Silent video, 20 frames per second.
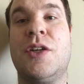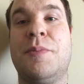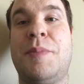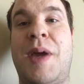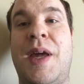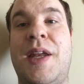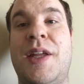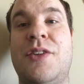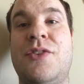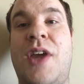and
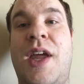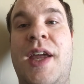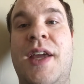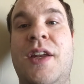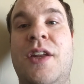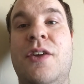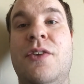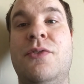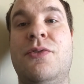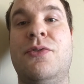
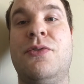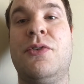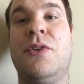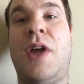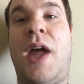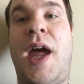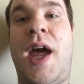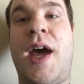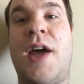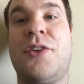meditative
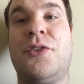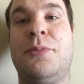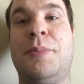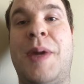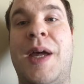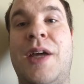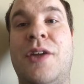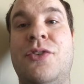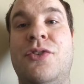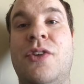
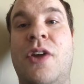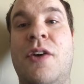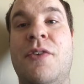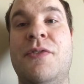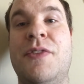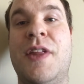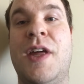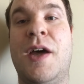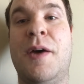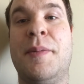aspects
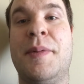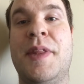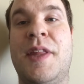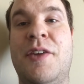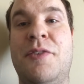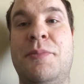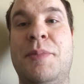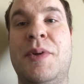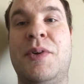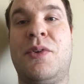of them, and
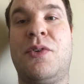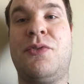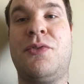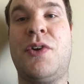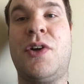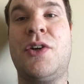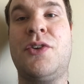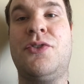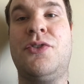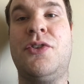they've been
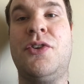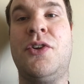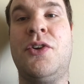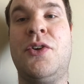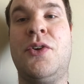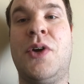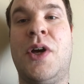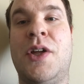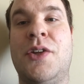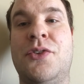referred
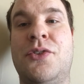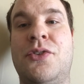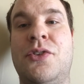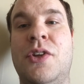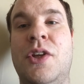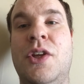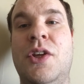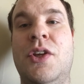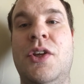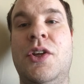to as
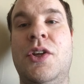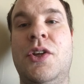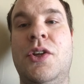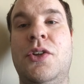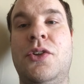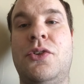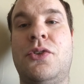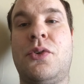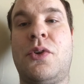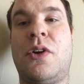
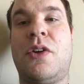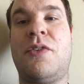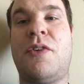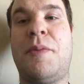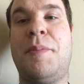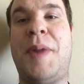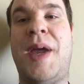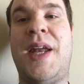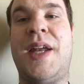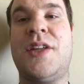sort of a
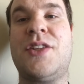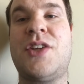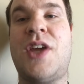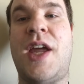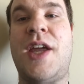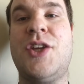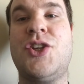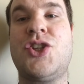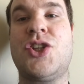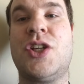
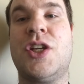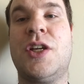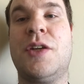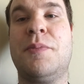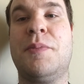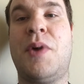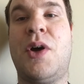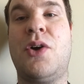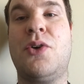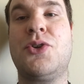meditation
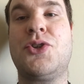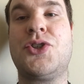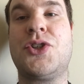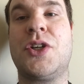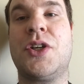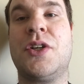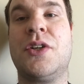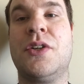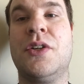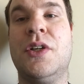in
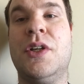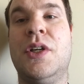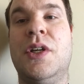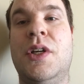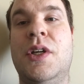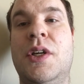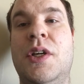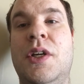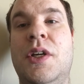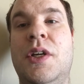motion.
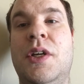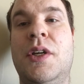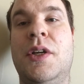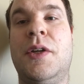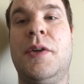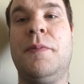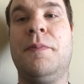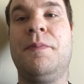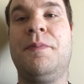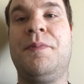
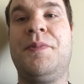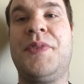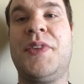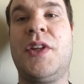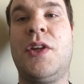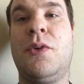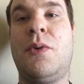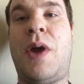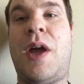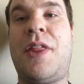
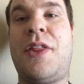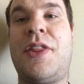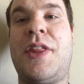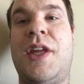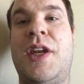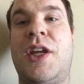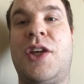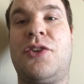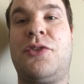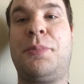Rather
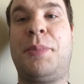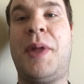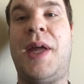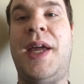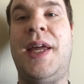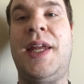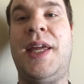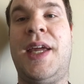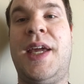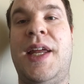than
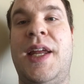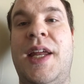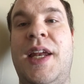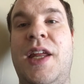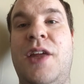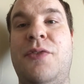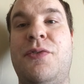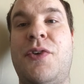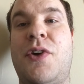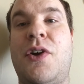explaining it
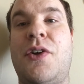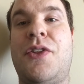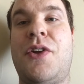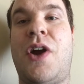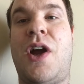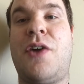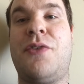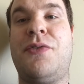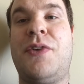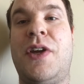any
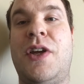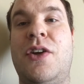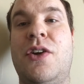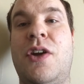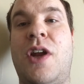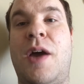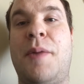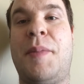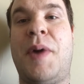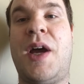further, I
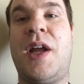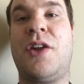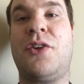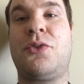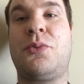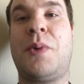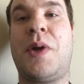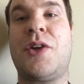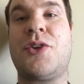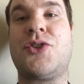figured I might
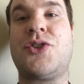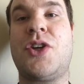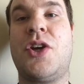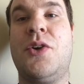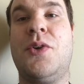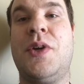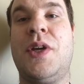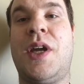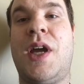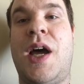as well
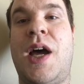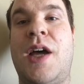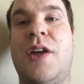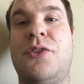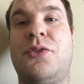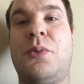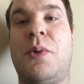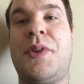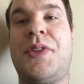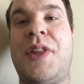show you
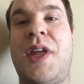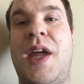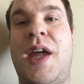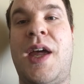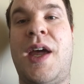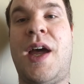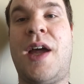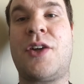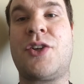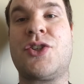guys what they
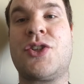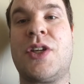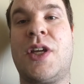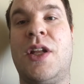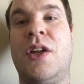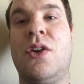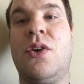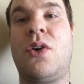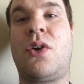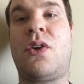actually
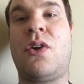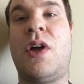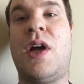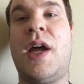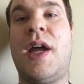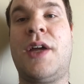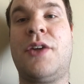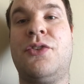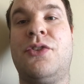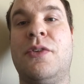look
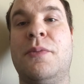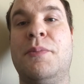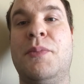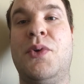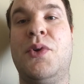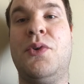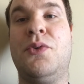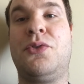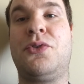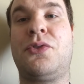like, some
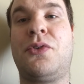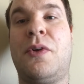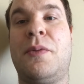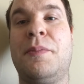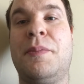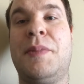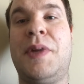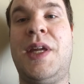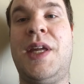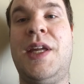moves
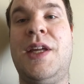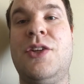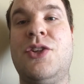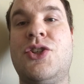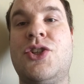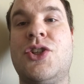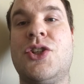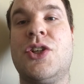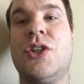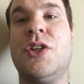from
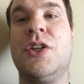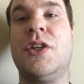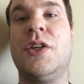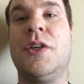each,